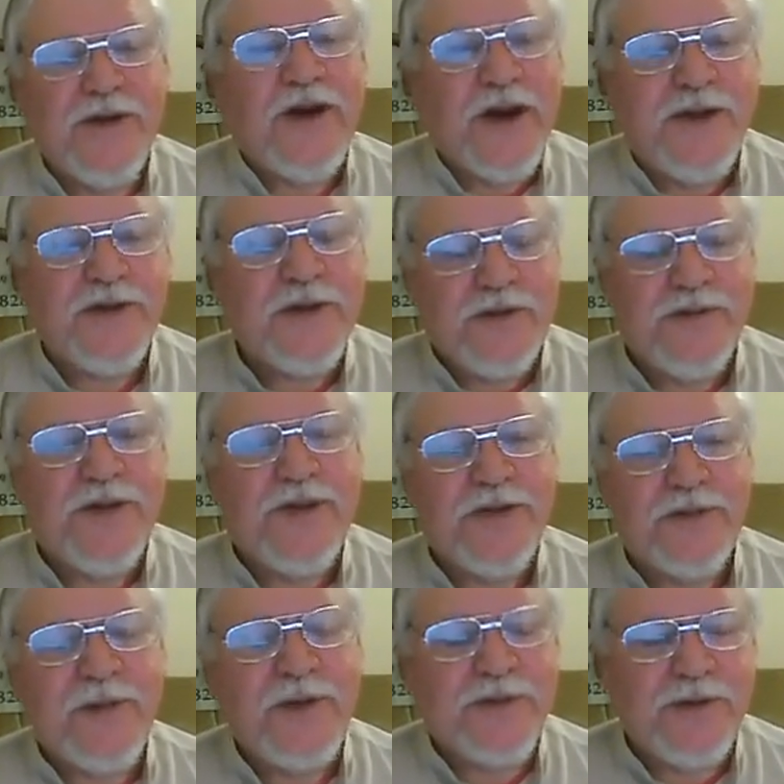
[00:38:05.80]
are other very
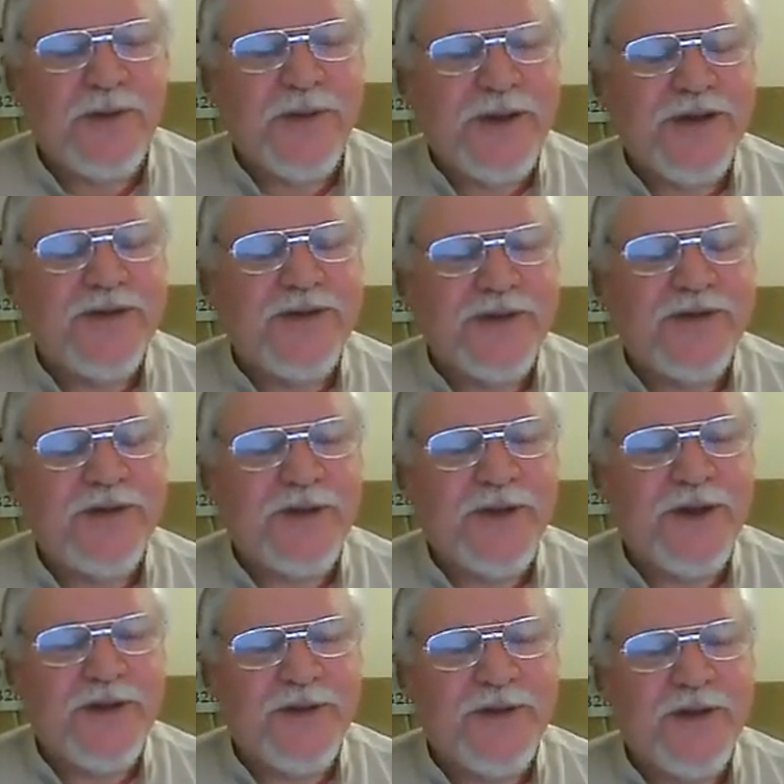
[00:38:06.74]
special places
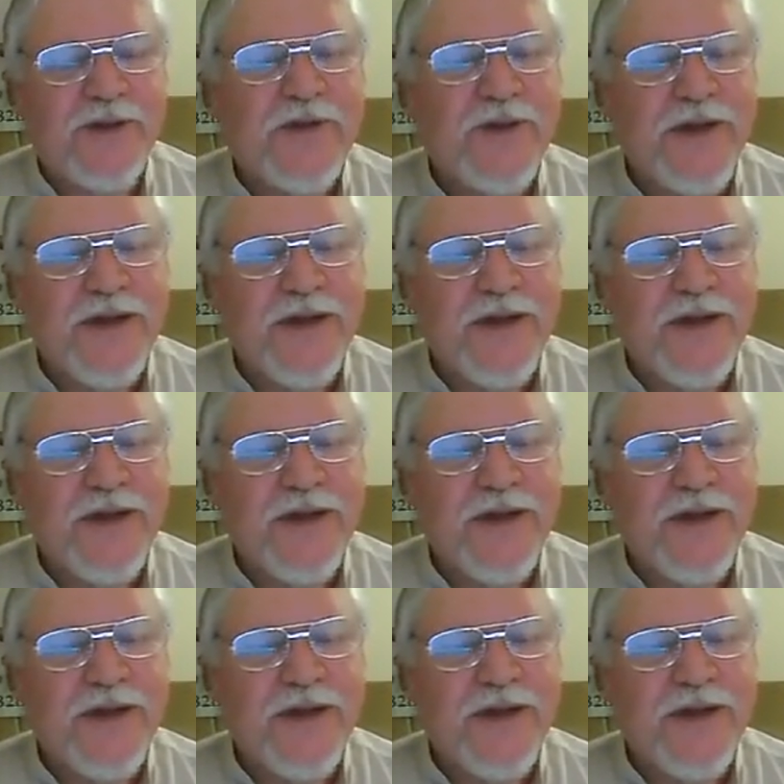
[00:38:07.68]
around the world.